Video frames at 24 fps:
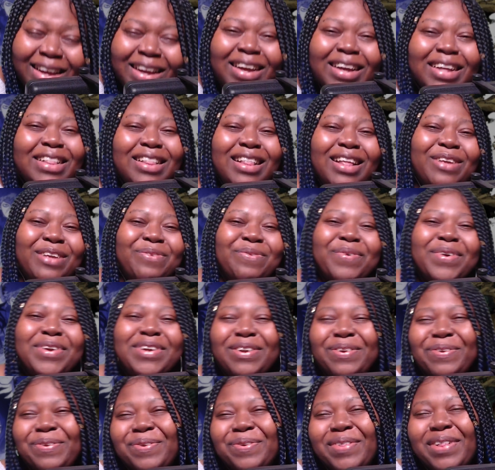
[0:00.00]
That's what
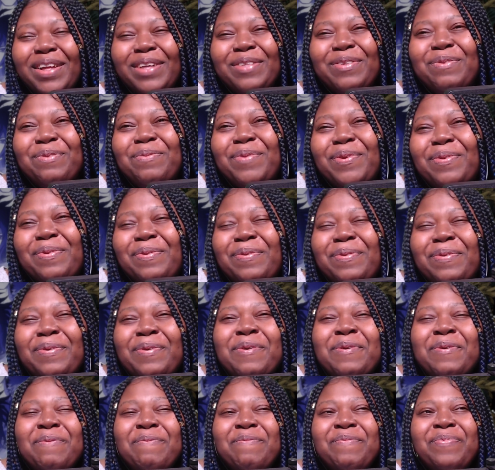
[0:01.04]
she looked like to me. So
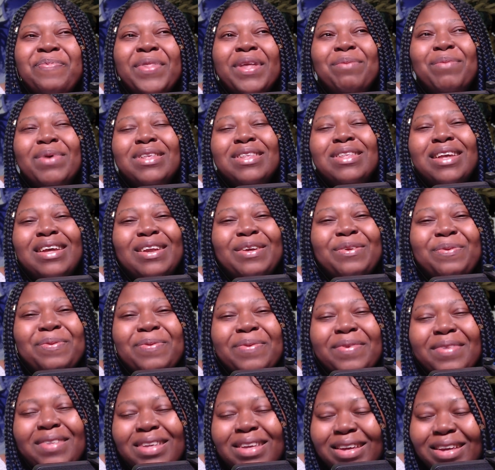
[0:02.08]
I'm excited
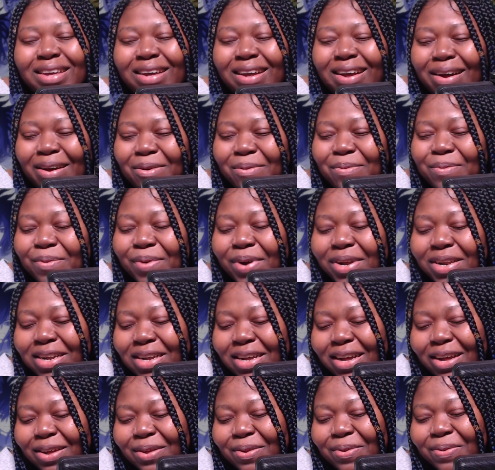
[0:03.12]
to see what
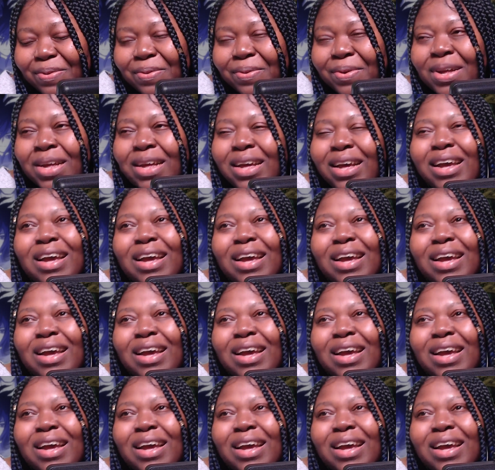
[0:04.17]
she can do.